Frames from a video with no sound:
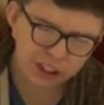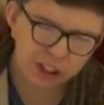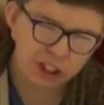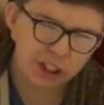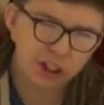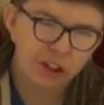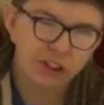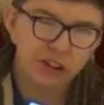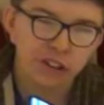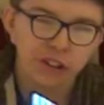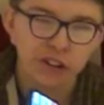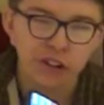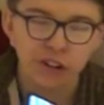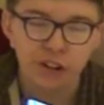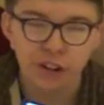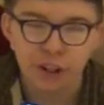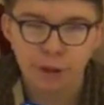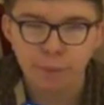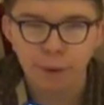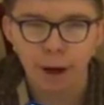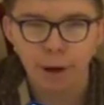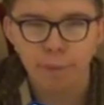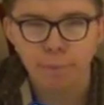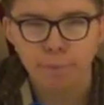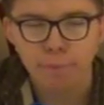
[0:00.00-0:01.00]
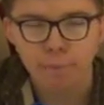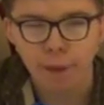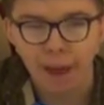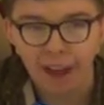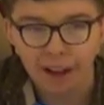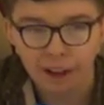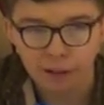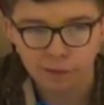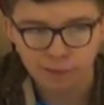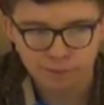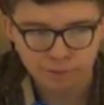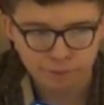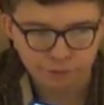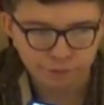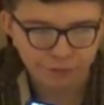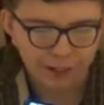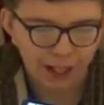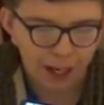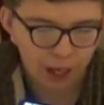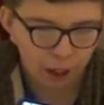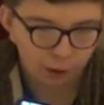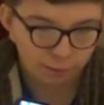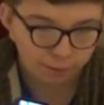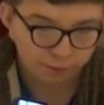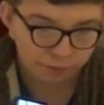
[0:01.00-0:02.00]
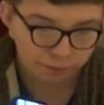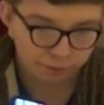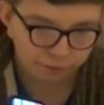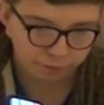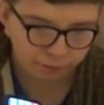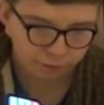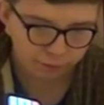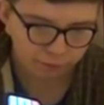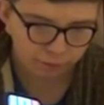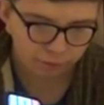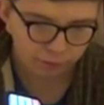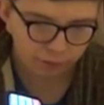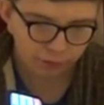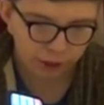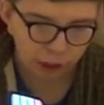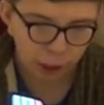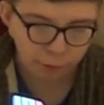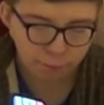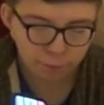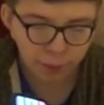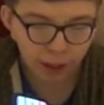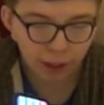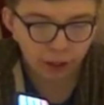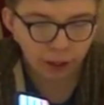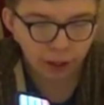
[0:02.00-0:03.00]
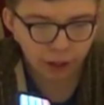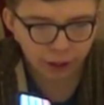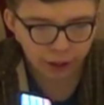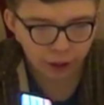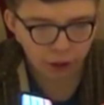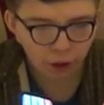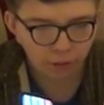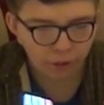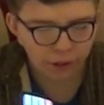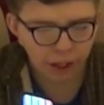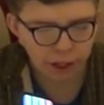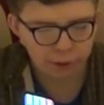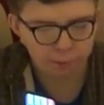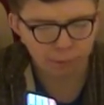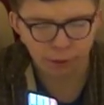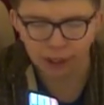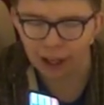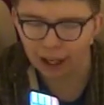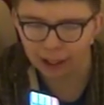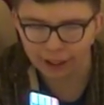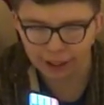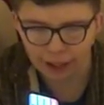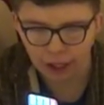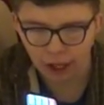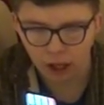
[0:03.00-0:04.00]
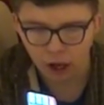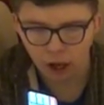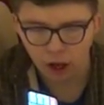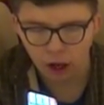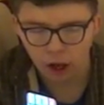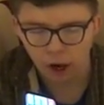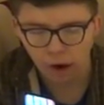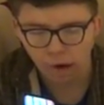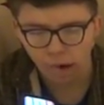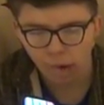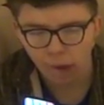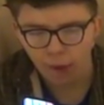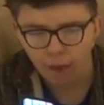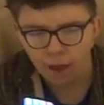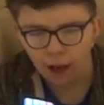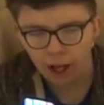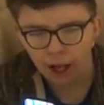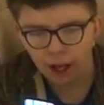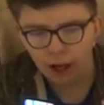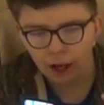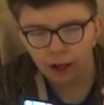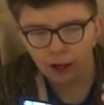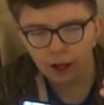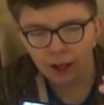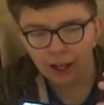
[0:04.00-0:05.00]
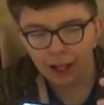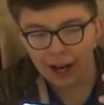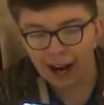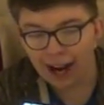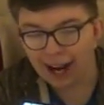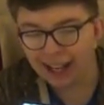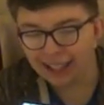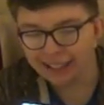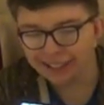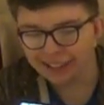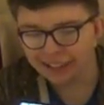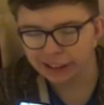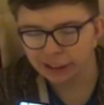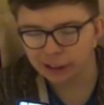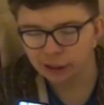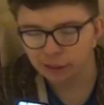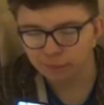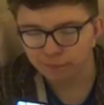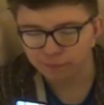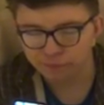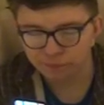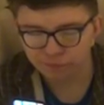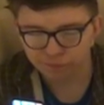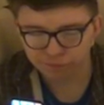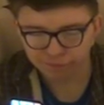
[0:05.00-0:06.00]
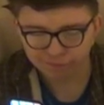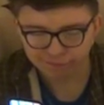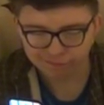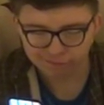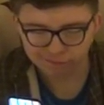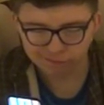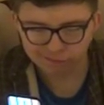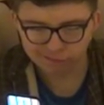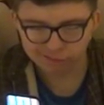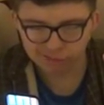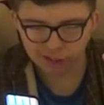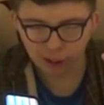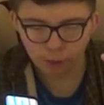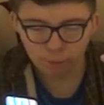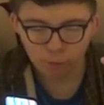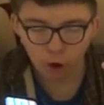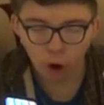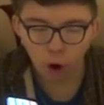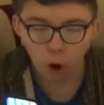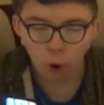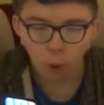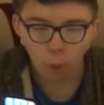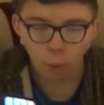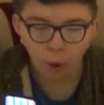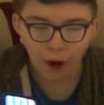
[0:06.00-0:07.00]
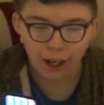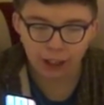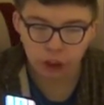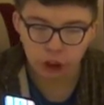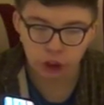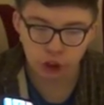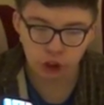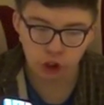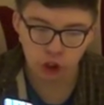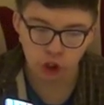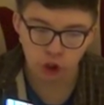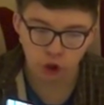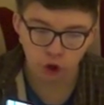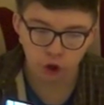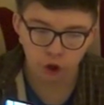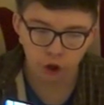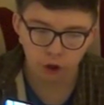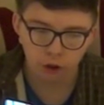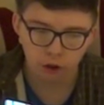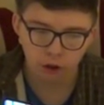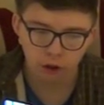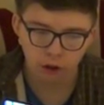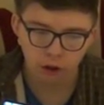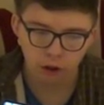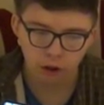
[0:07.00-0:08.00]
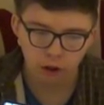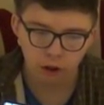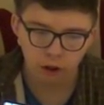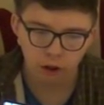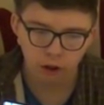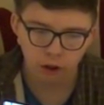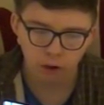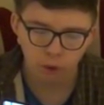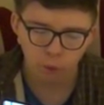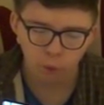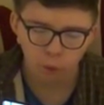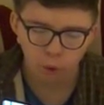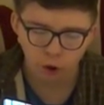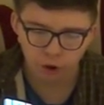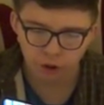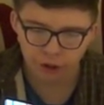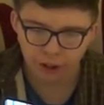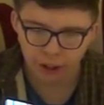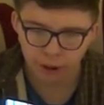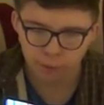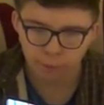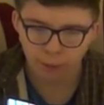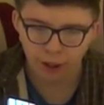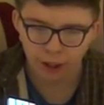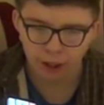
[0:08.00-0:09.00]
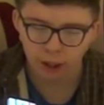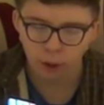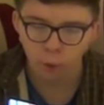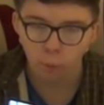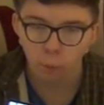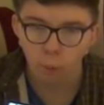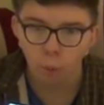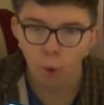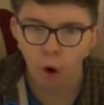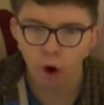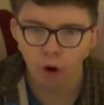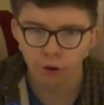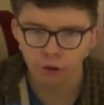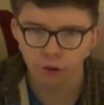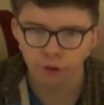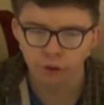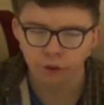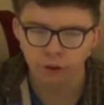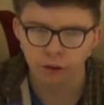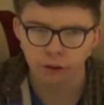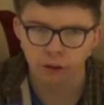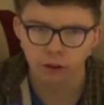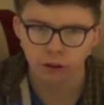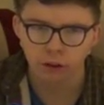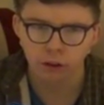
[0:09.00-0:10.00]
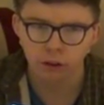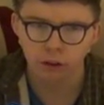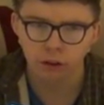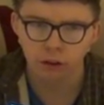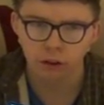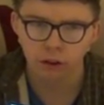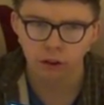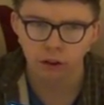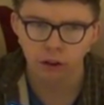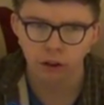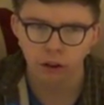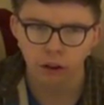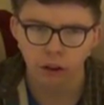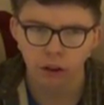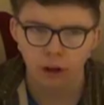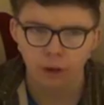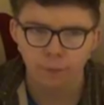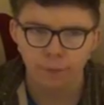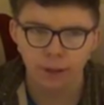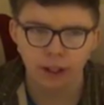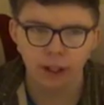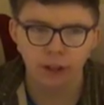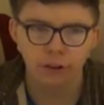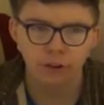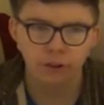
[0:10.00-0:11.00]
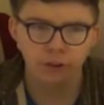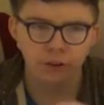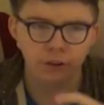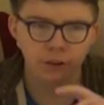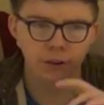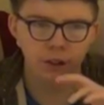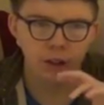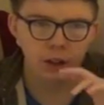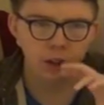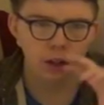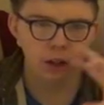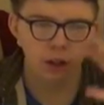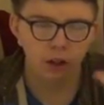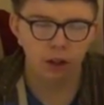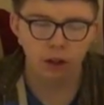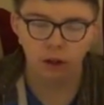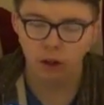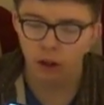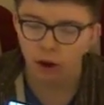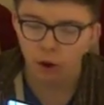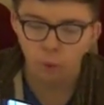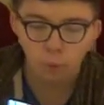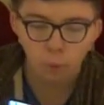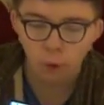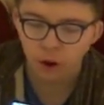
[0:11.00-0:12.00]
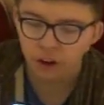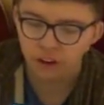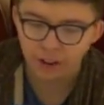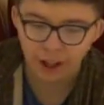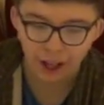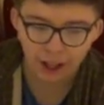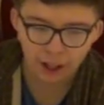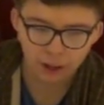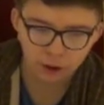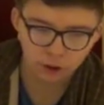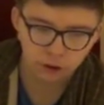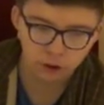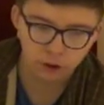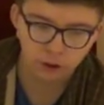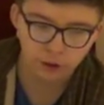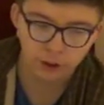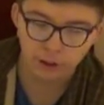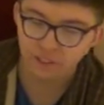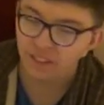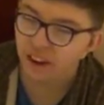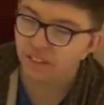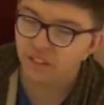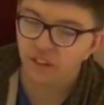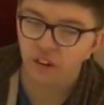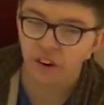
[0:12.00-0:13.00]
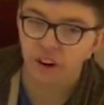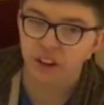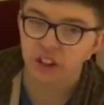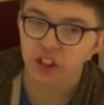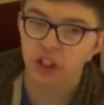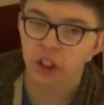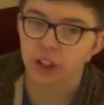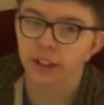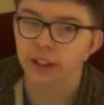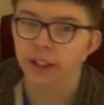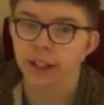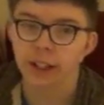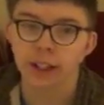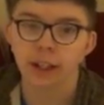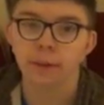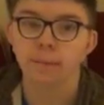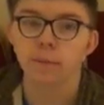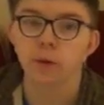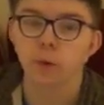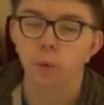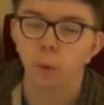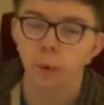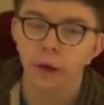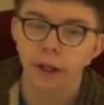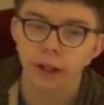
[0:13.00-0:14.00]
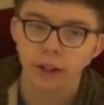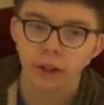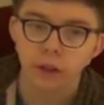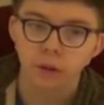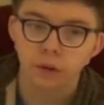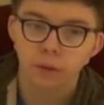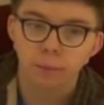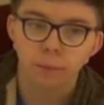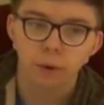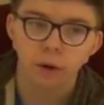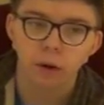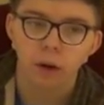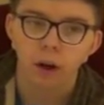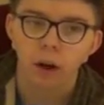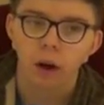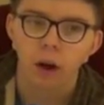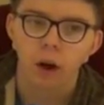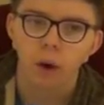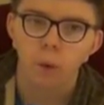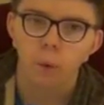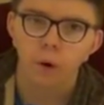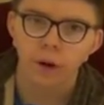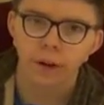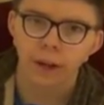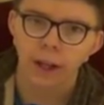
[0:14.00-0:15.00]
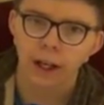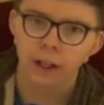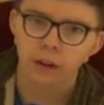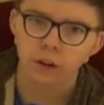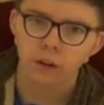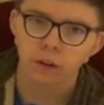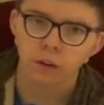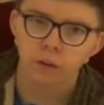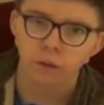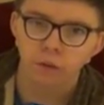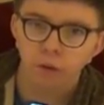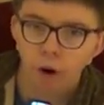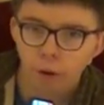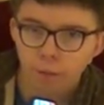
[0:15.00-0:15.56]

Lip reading: you got to learn about Belle. Now, Belle landed on this planet, and I'm not quite sure what this planet was, because one of the actors, I've never actually seen In-Betweeners, but one of the actors